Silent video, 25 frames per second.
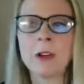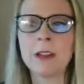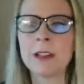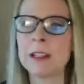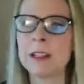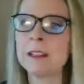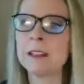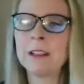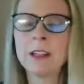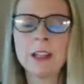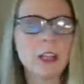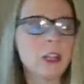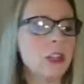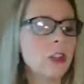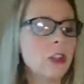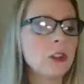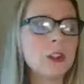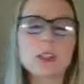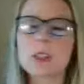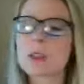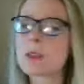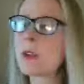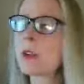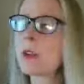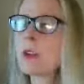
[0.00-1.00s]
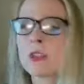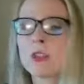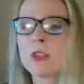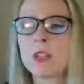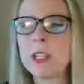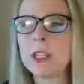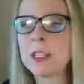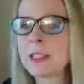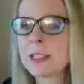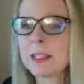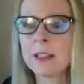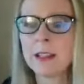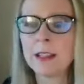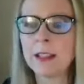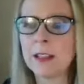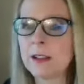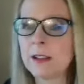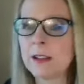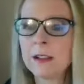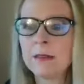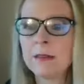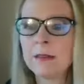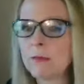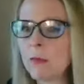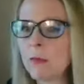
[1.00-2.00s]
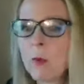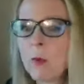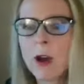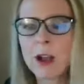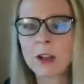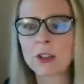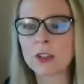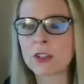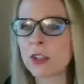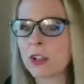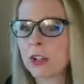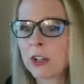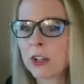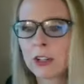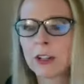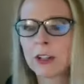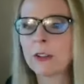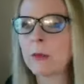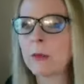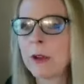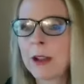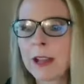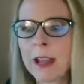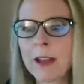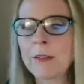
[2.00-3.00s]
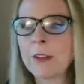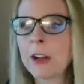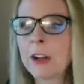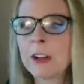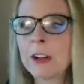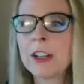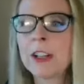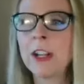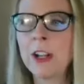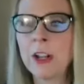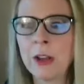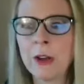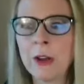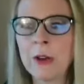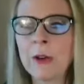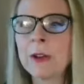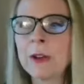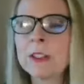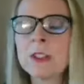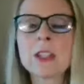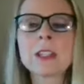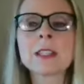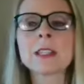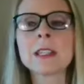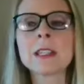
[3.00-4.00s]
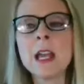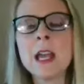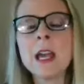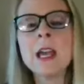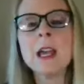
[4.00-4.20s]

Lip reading: And you just throw your sheets in the washer or whatever, it just,